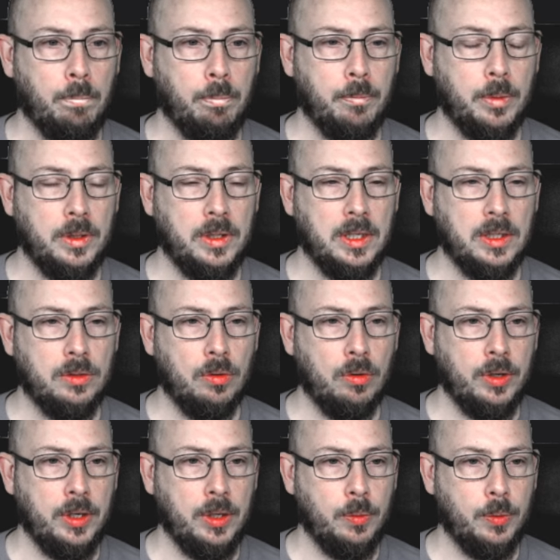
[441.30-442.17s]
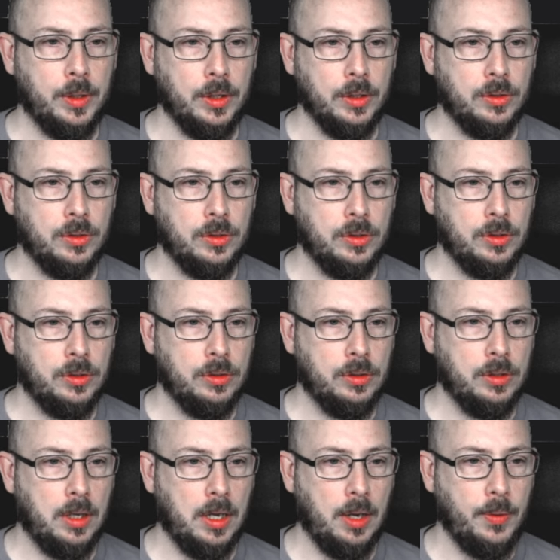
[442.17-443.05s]
But this already works.
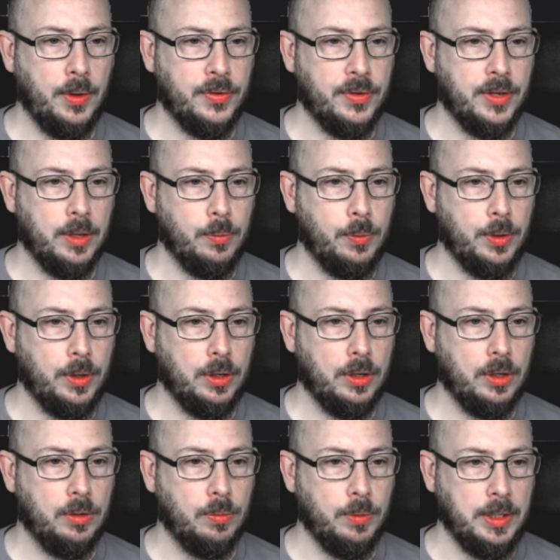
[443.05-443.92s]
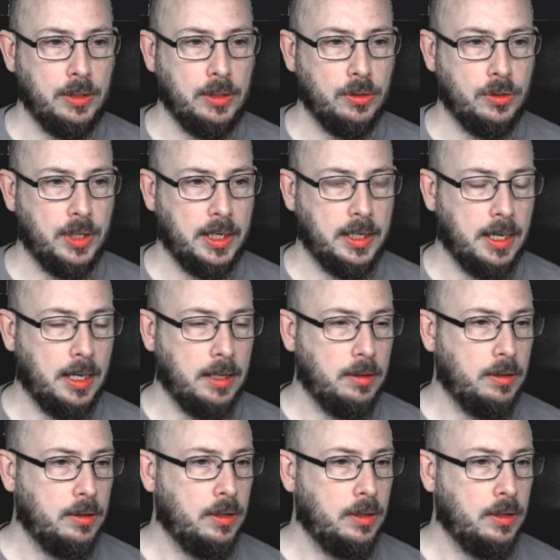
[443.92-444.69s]
How does that work? We need to check that.